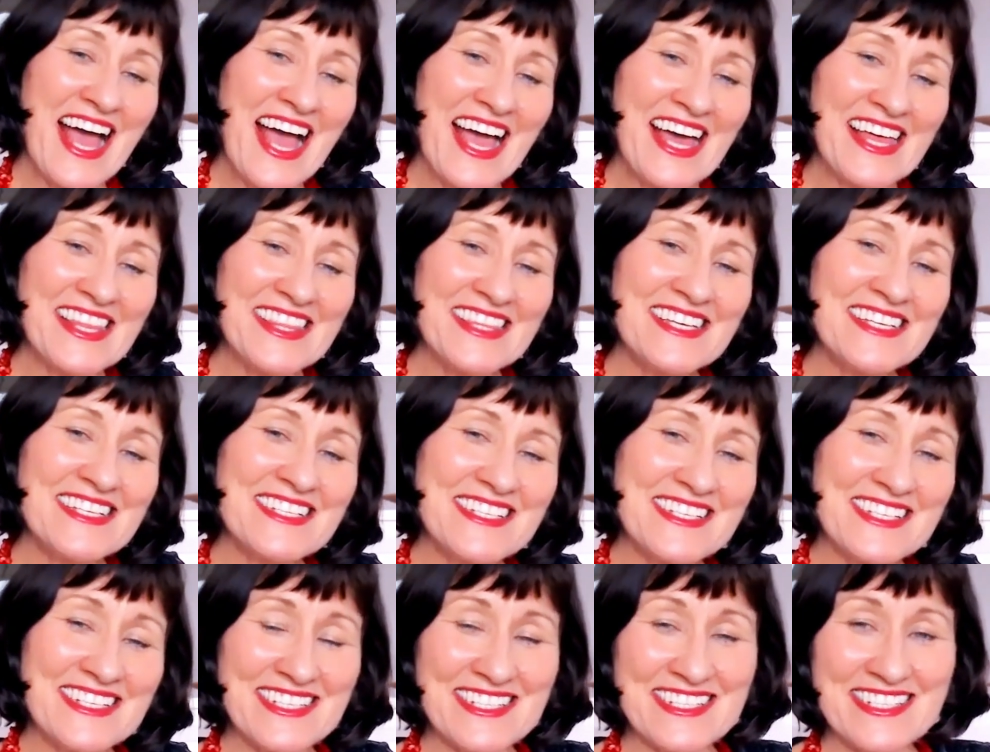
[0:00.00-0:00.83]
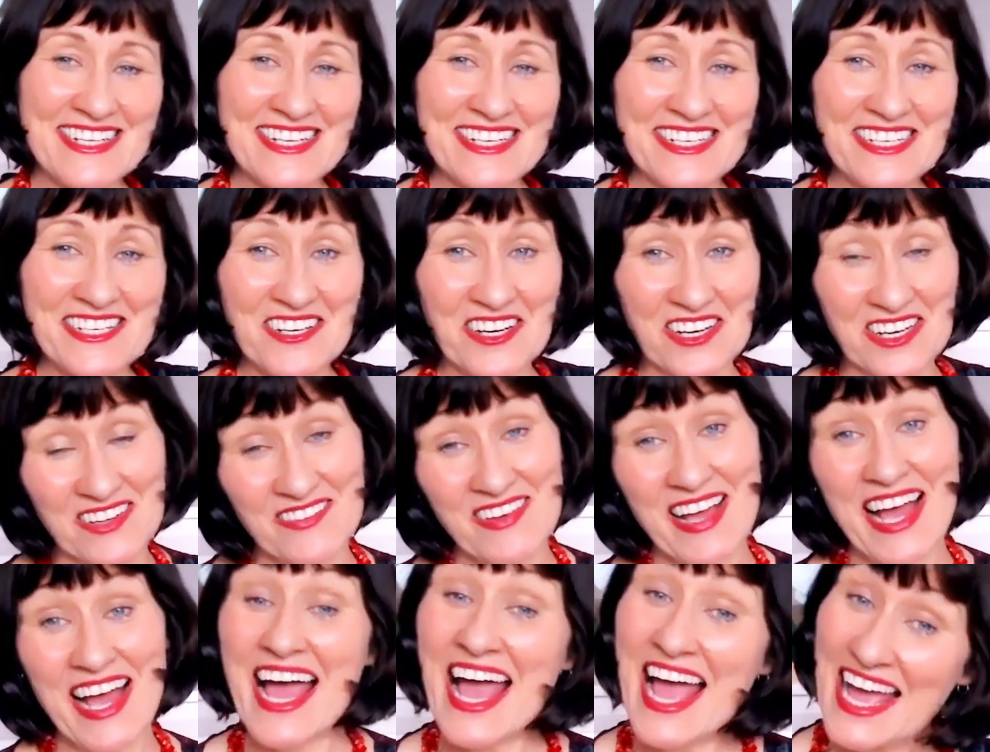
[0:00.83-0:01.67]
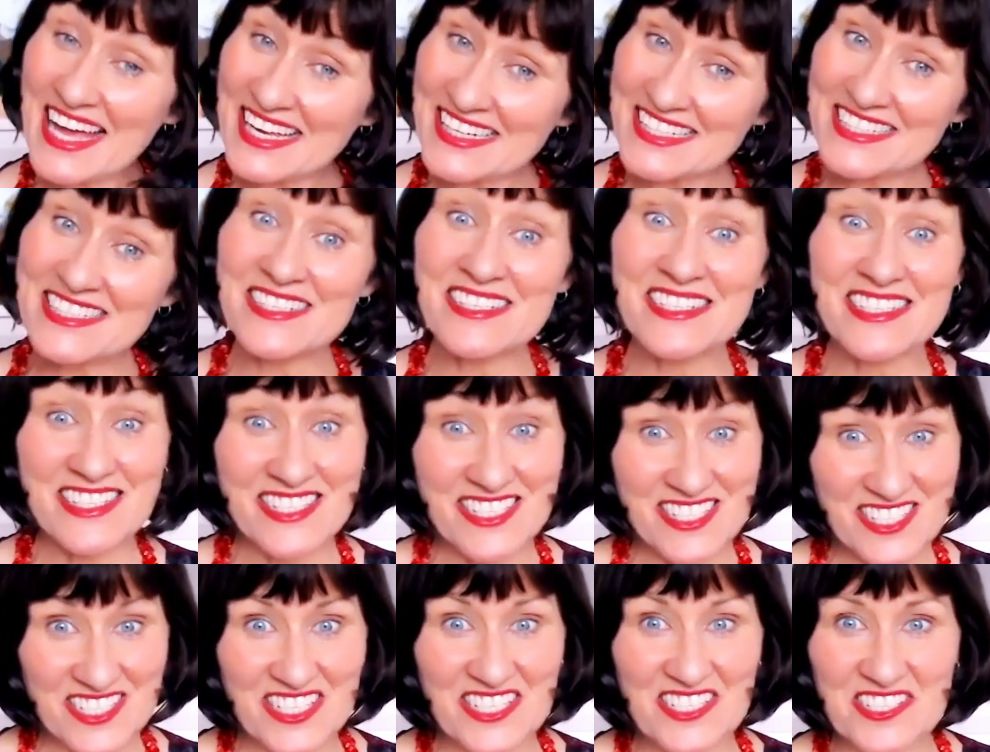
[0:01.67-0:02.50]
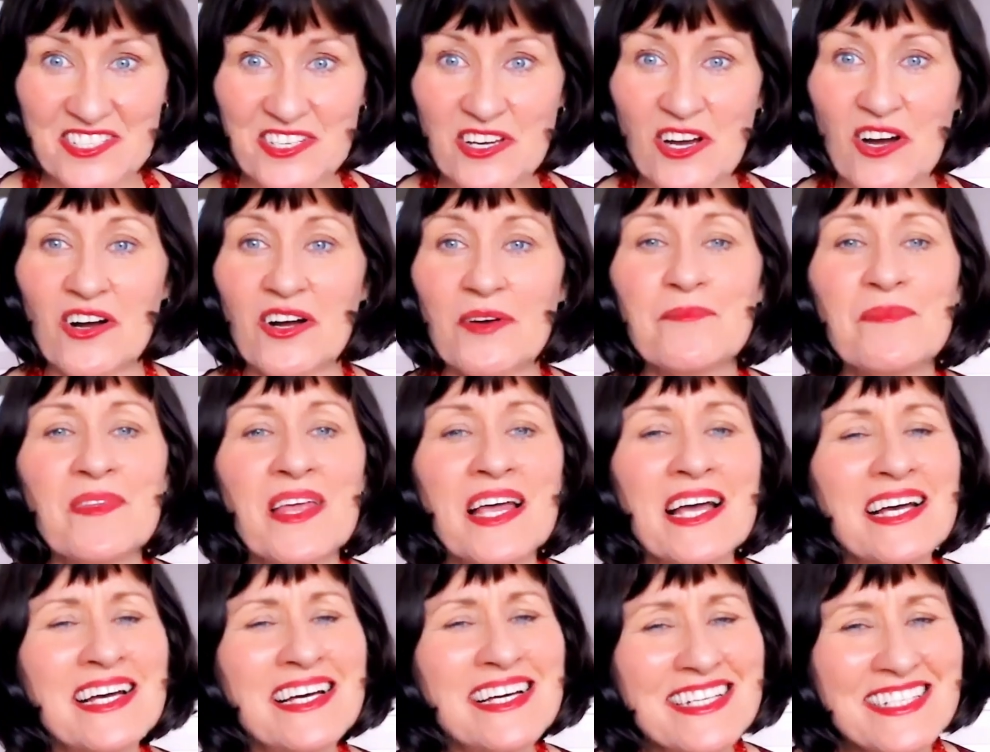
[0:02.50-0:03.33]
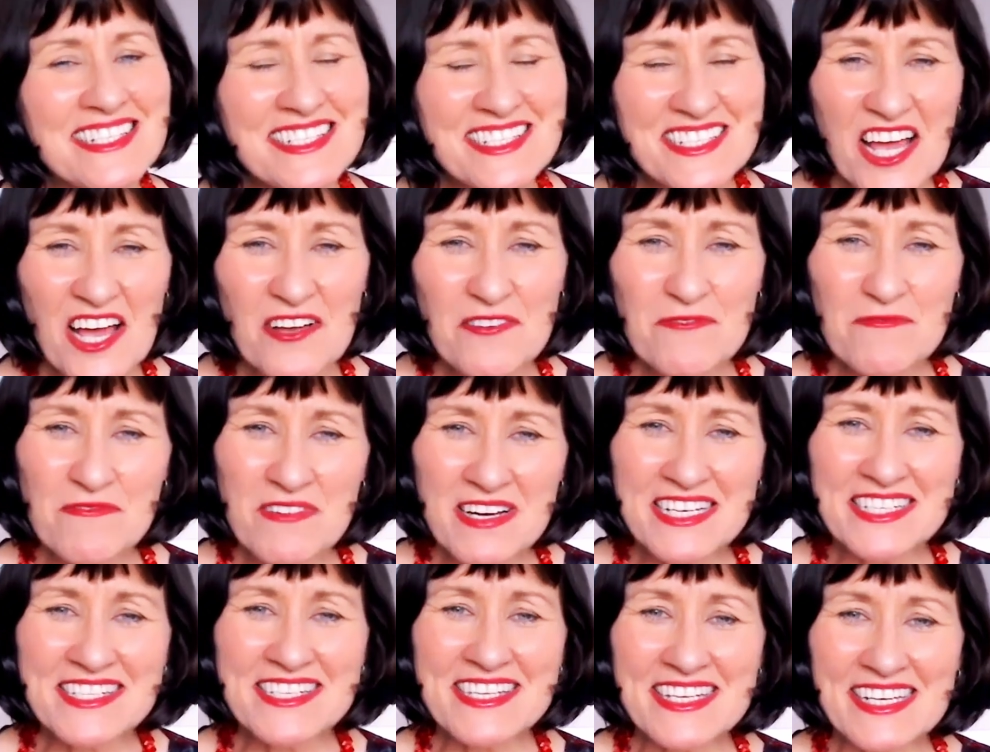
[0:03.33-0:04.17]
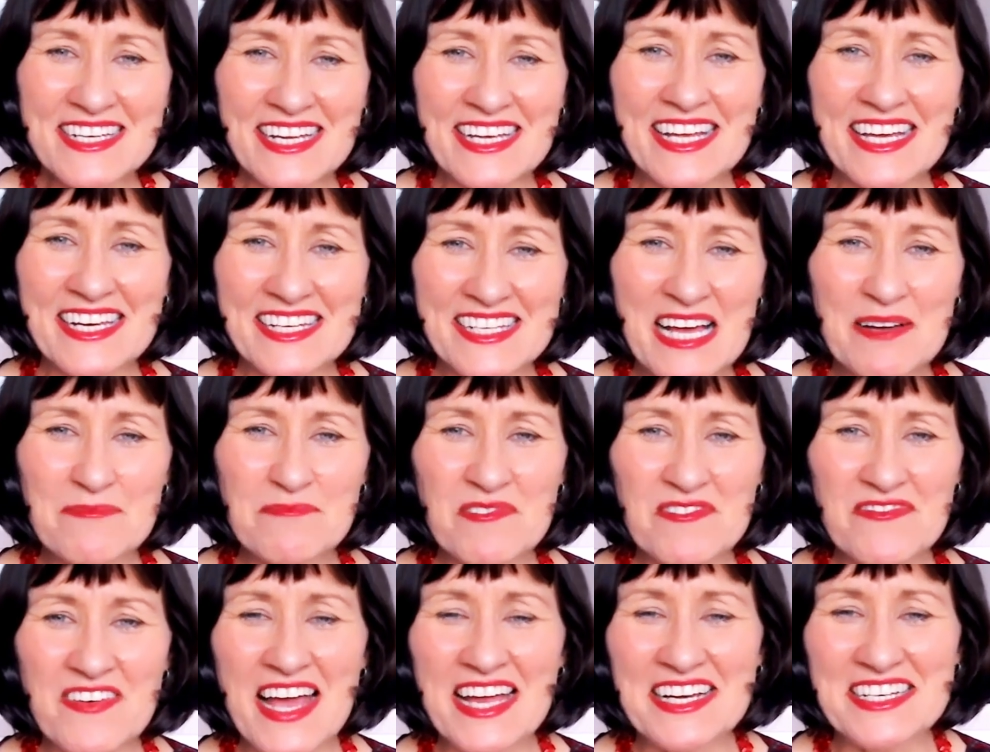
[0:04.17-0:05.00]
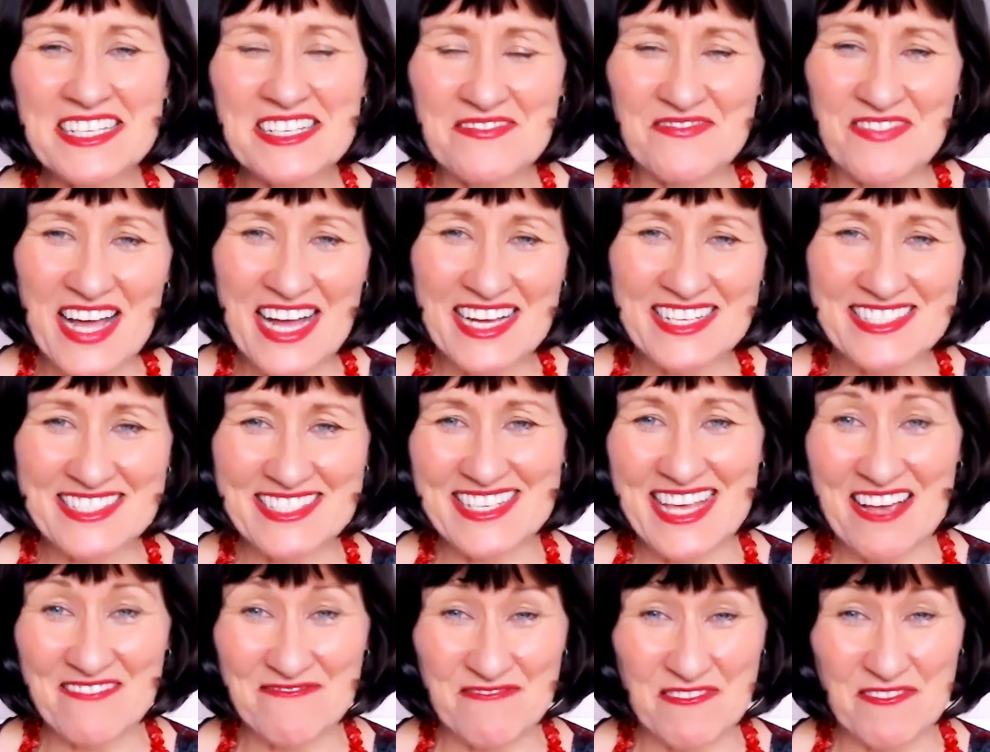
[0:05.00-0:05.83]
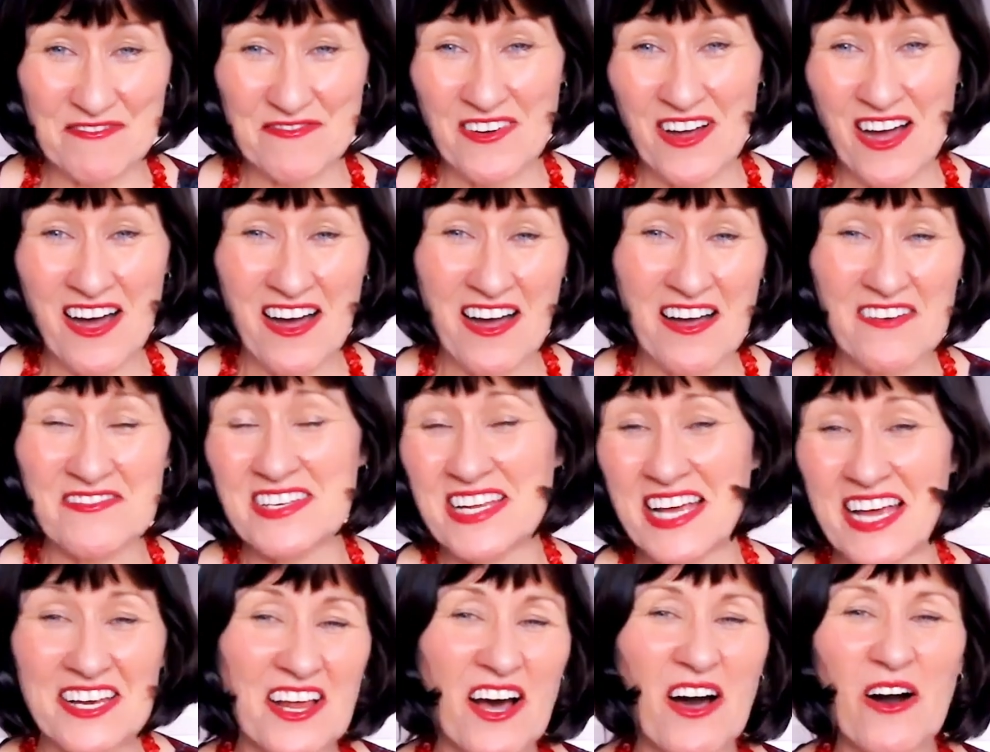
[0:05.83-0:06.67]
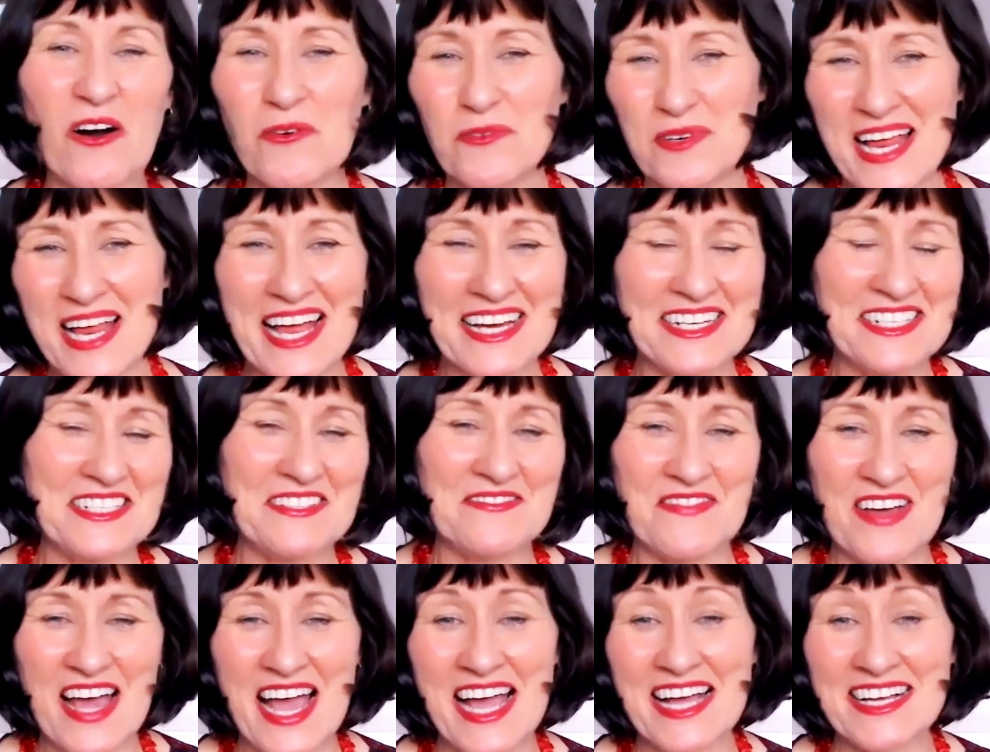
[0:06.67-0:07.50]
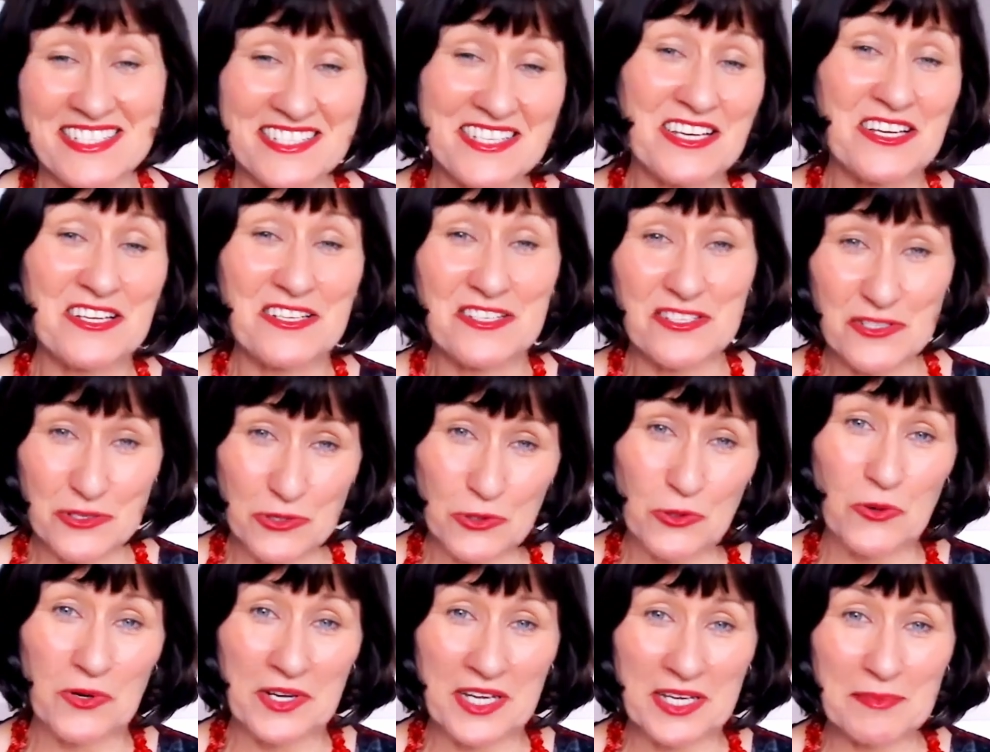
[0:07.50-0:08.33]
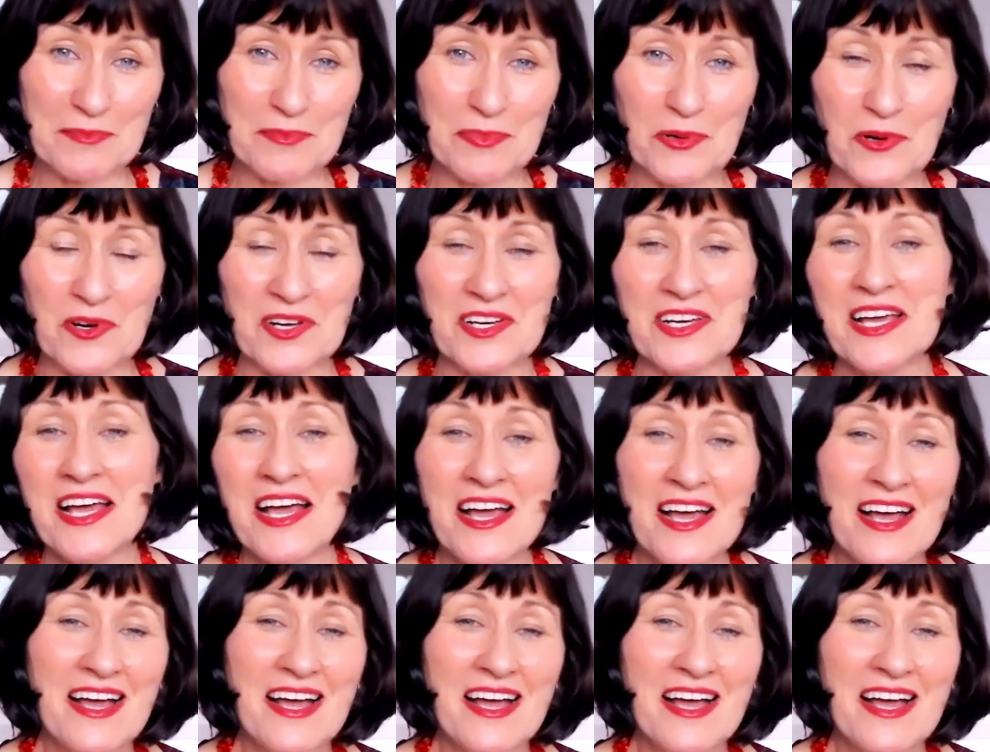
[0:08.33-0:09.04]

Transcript: and this is Cindy Oliver, and she's a dog. So recently, a number of anti-vaxxers have revived an old anti-vax talking point